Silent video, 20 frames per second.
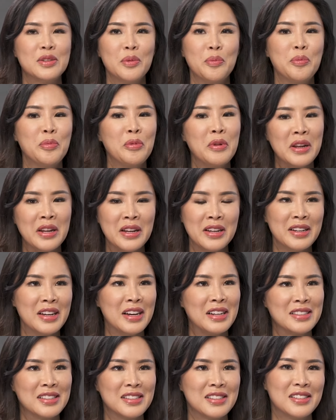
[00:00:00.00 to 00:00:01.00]
a brilliant
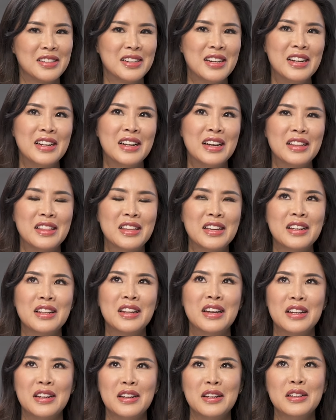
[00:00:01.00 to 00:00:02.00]
answer. And I think
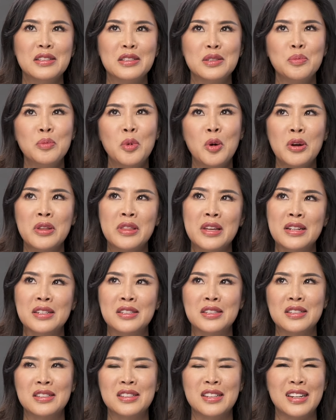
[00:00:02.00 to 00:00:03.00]
like it's more than
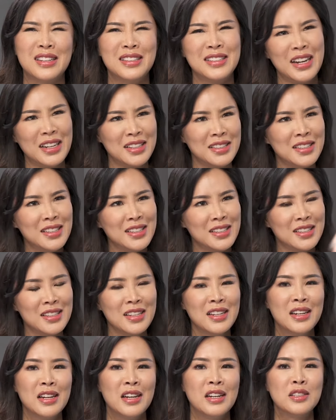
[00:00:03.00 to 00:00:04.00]
just like tactics.
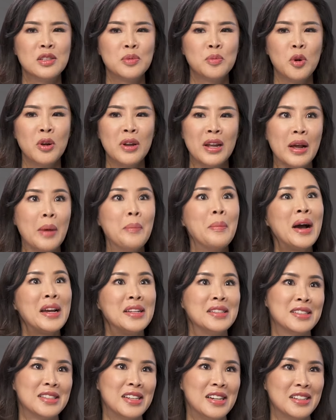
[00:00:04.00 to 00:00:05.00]
It's more like a
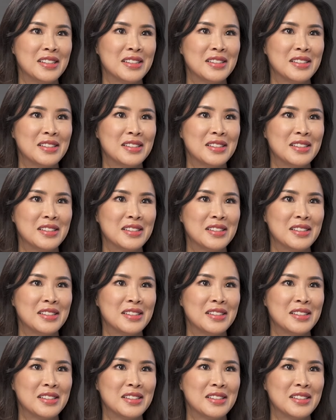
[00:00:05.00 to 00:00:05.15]
mindset.